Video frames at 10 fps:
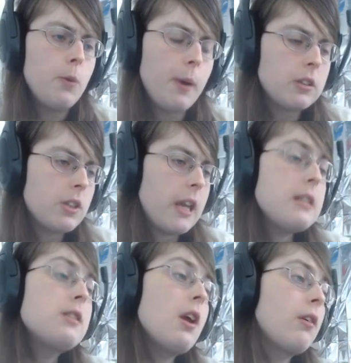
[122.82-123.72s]
posted a
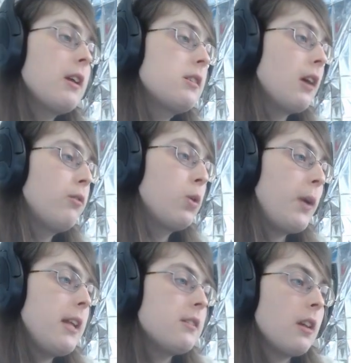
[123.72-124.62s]
series of
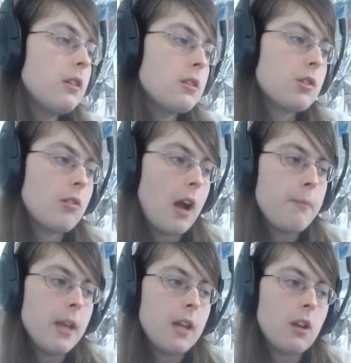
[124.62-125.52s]
tweets
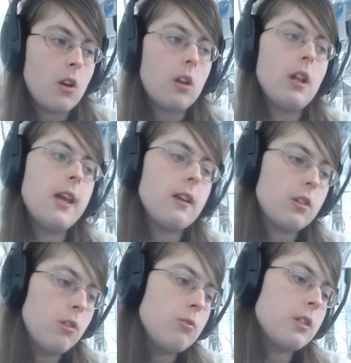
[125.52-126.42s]
describing it early
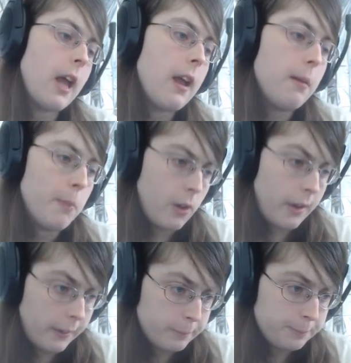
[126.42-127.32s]
Tuesday morning.